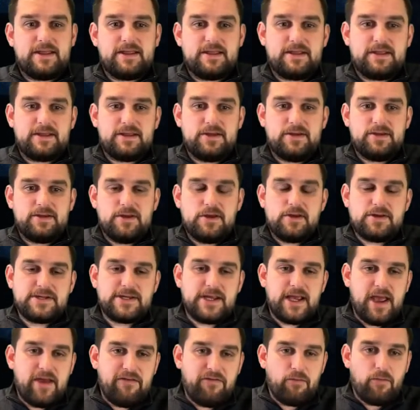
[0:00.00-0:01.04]
you
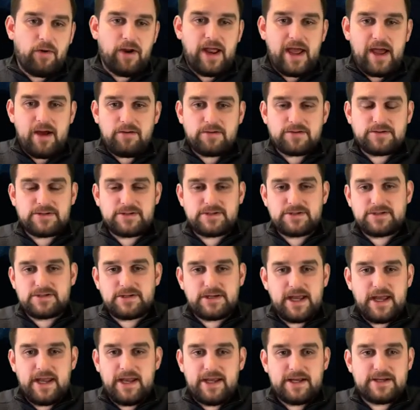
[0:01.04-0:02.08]
see everyone else
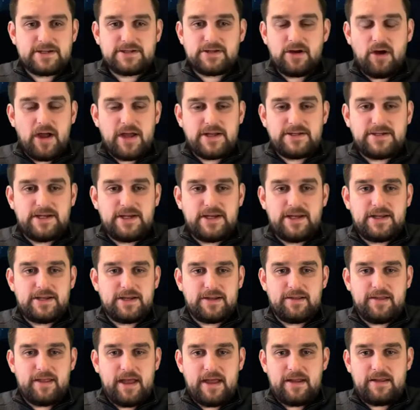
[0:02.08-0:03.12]
getting excited,
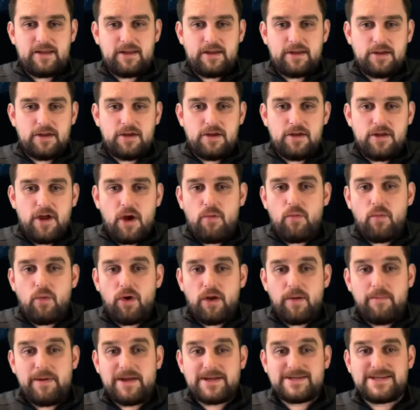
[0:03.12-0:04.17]
and you don't want
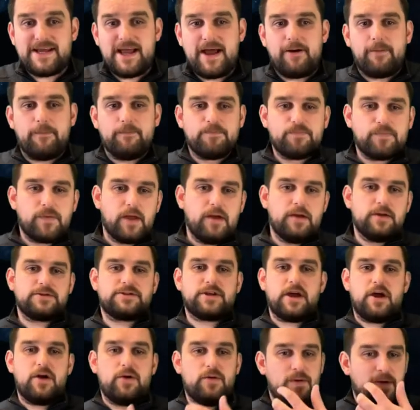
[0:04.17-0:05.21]
to miss out.
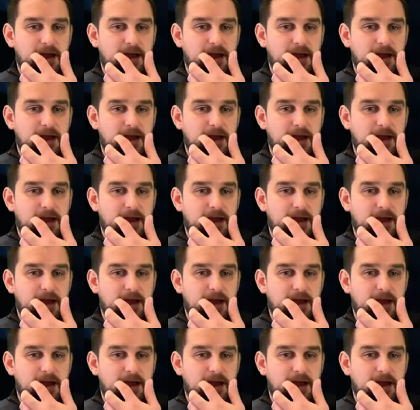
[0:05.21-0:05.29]
So